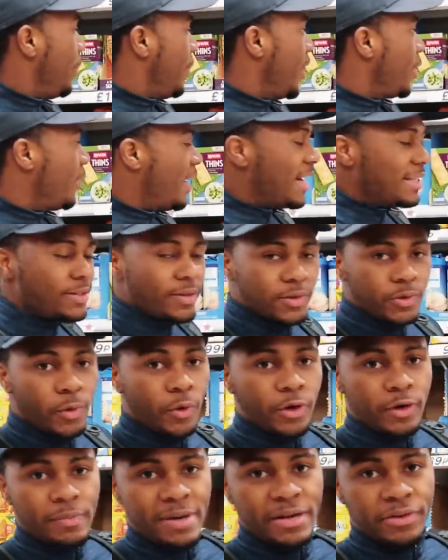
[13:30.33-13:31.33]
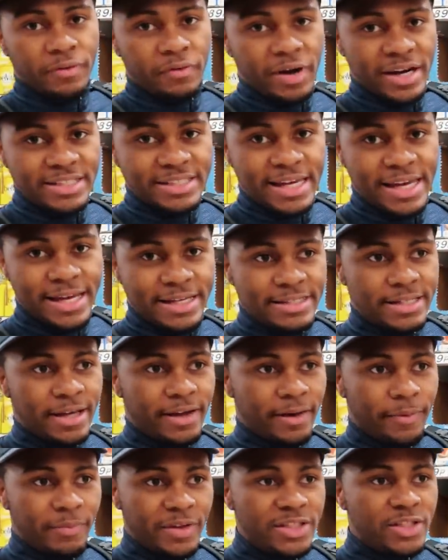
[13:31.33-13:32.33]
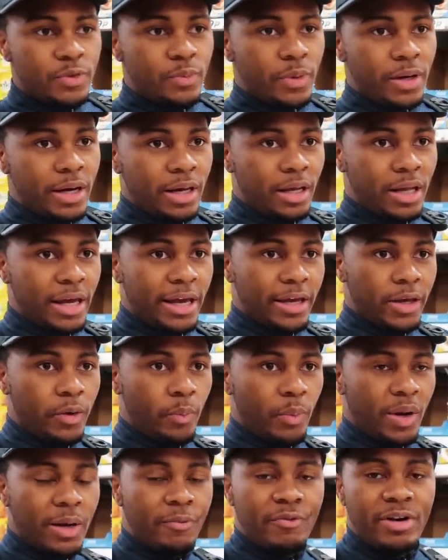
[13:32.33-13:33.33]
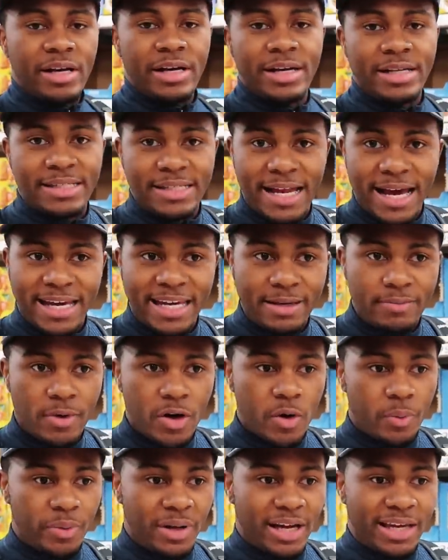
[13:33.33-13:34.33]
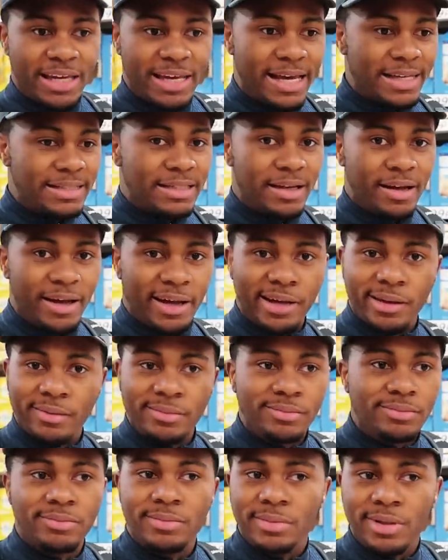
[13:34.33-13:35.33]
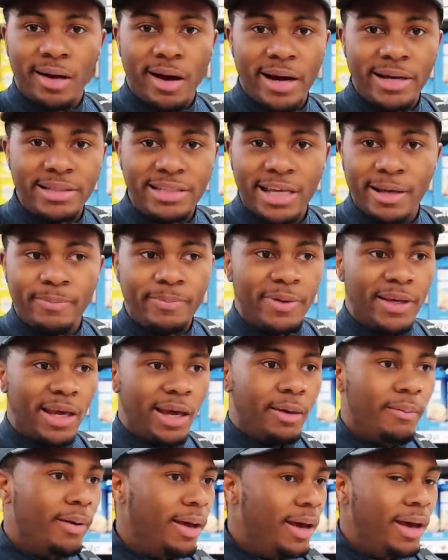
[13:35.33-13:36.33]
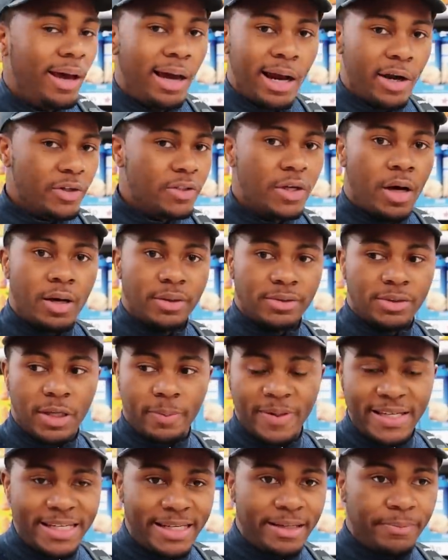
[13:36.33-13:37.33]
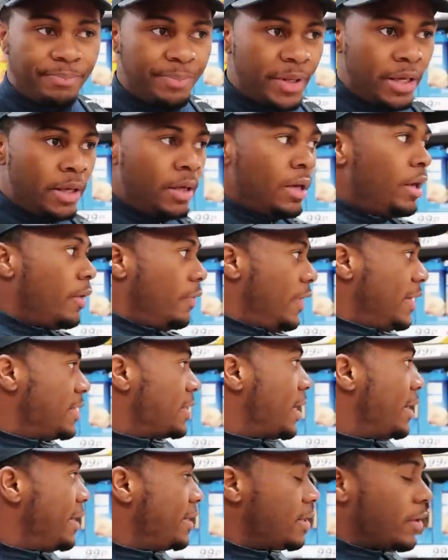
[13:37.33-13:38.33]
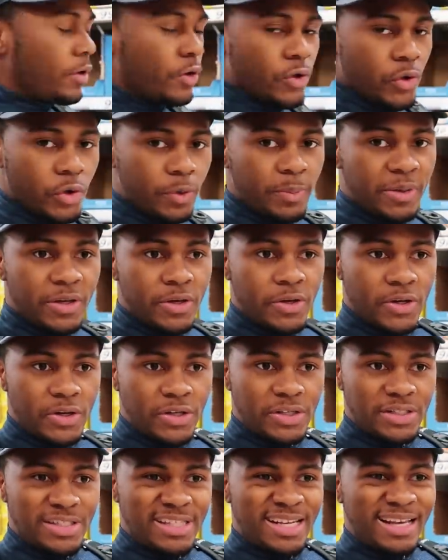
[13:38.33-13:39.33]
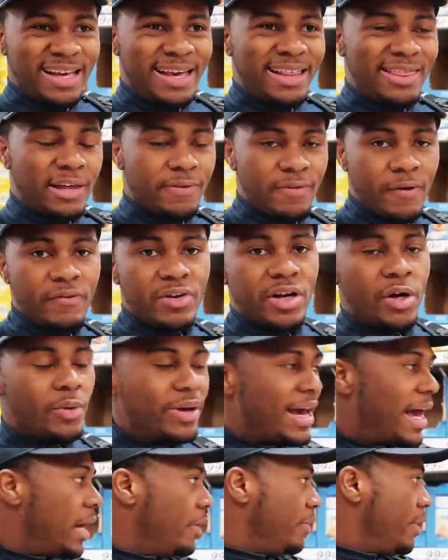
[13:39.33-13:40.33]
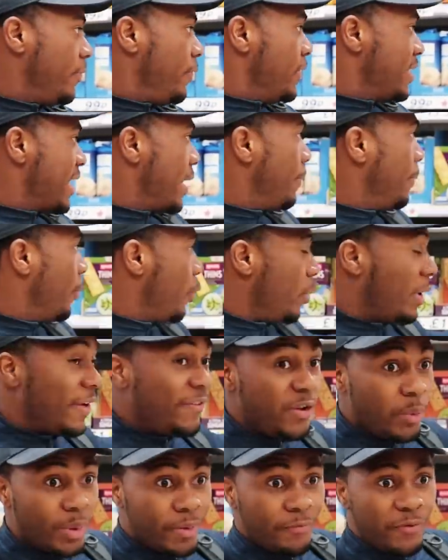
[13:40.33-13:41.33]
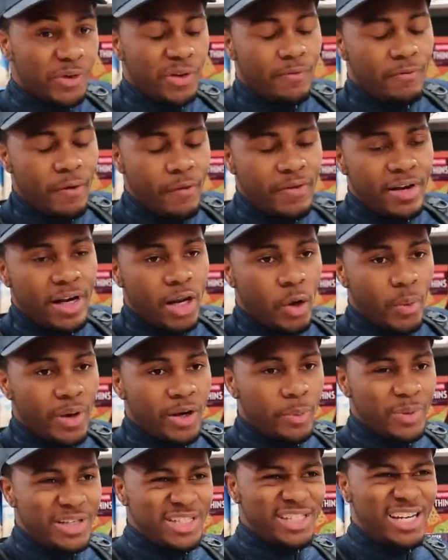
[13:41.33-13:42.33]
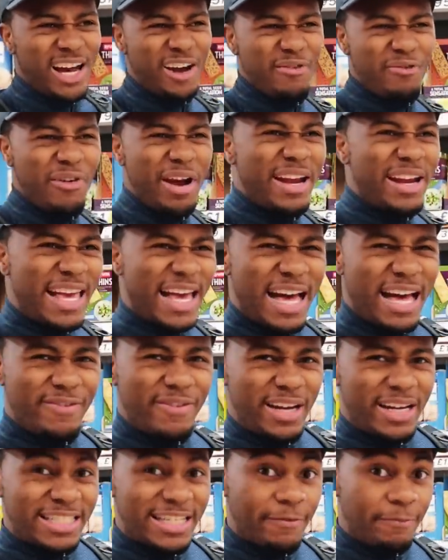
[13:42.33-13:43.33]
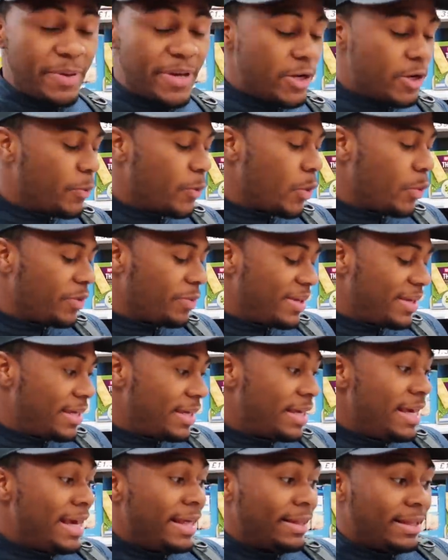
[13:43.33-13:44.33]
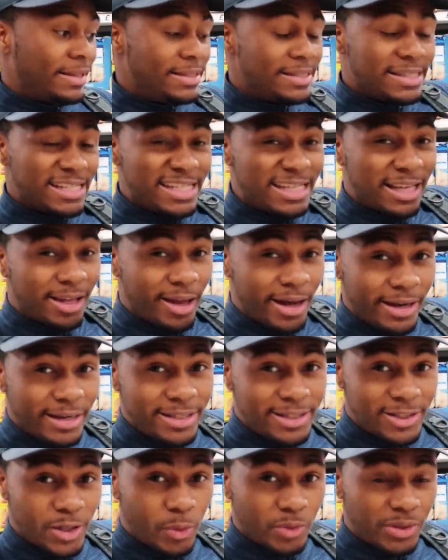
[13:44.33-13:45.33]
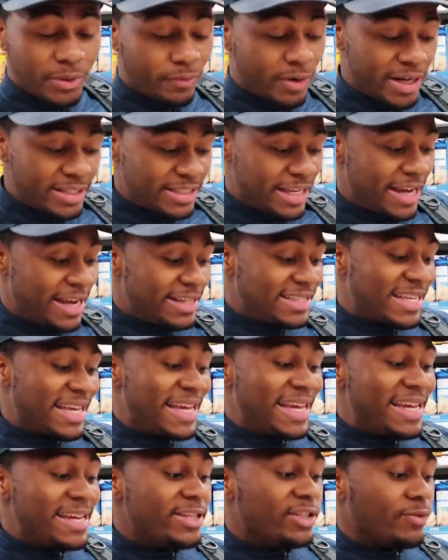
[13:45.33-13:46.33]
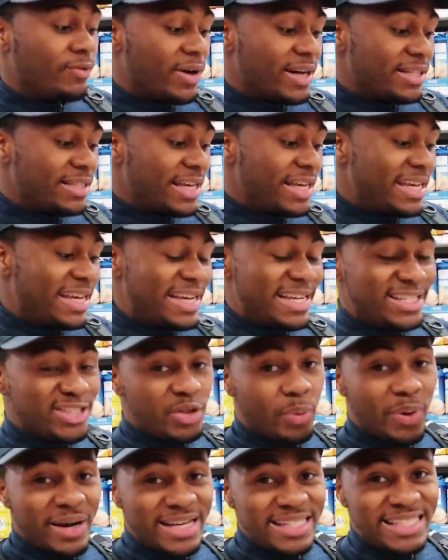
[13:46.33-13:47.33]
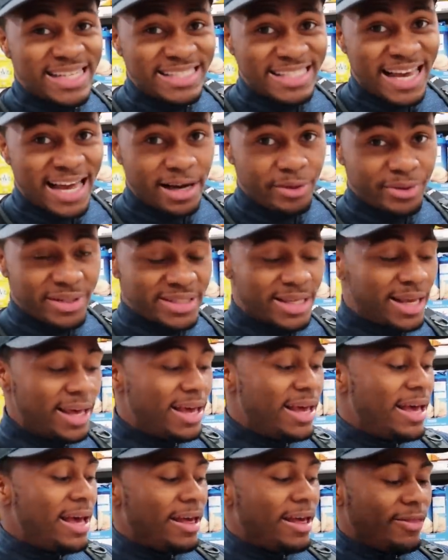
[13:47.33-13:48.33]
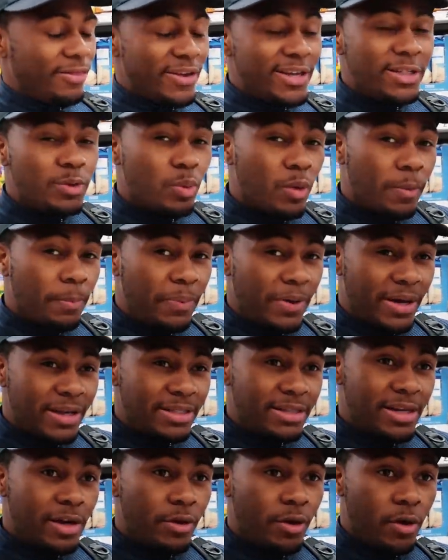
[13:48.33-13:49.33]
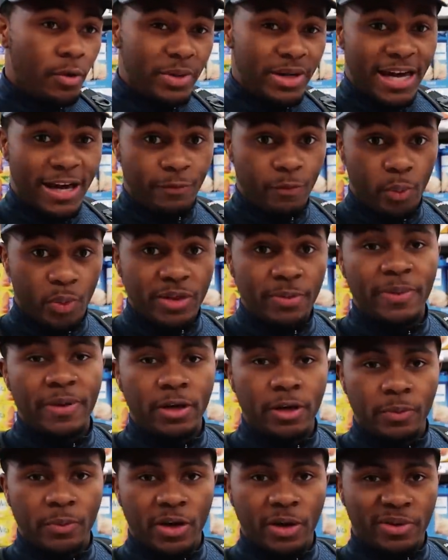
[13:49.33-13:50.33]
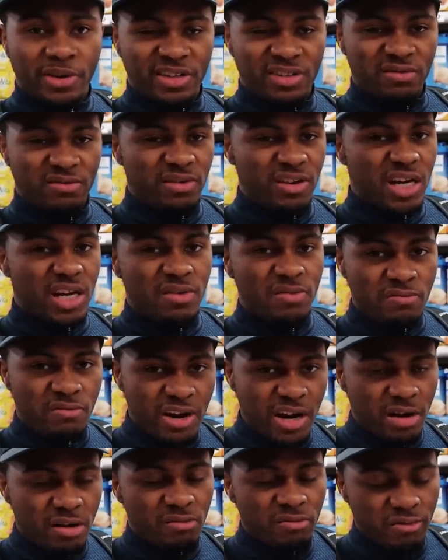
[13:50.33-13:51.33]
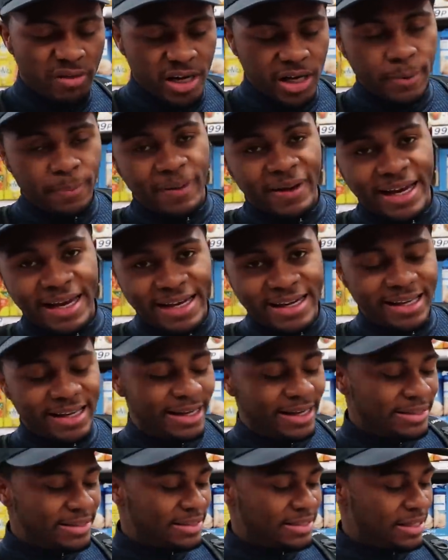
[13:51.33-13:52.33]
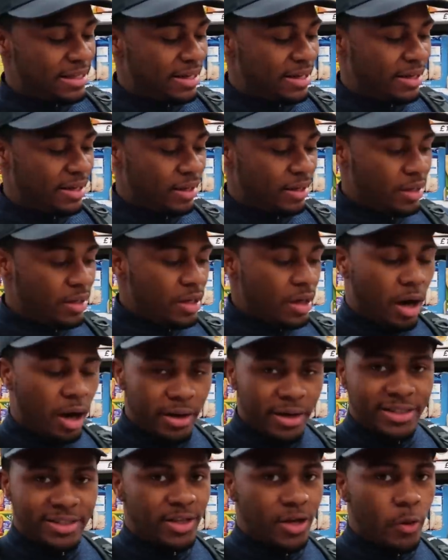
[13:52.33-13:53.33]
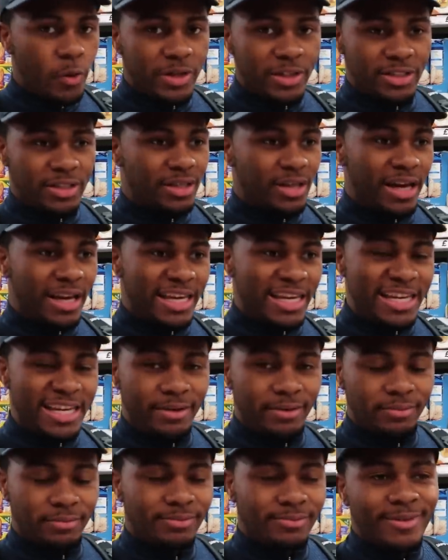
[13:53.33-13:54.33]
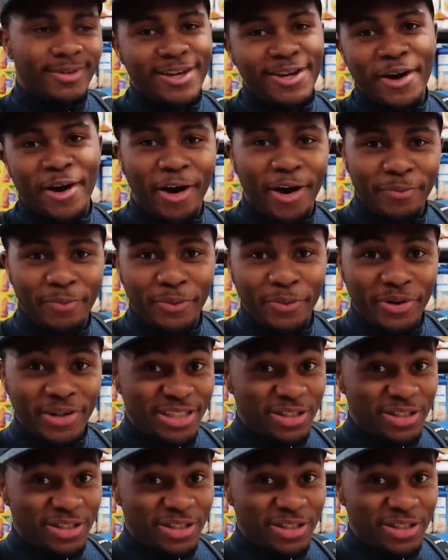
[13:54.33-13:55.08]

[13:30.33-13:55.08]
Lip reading: Anyway, as I was talking about the rice cakes, this is where like when I'm really in a snacky mode, when like it gets to like 9, 10 p.m., I just can't stop eating. Things like this are good because they're very low calorie. For example, if you went for the very low end, which I rarely have unless I have peanut butter with me, this is the lightly salty rice cakes. Each rice cake is 26 calories. This one, personally, I'd only have with peanut butter because it's really, really, really plain. It's on its own, it's just like eating cardboard.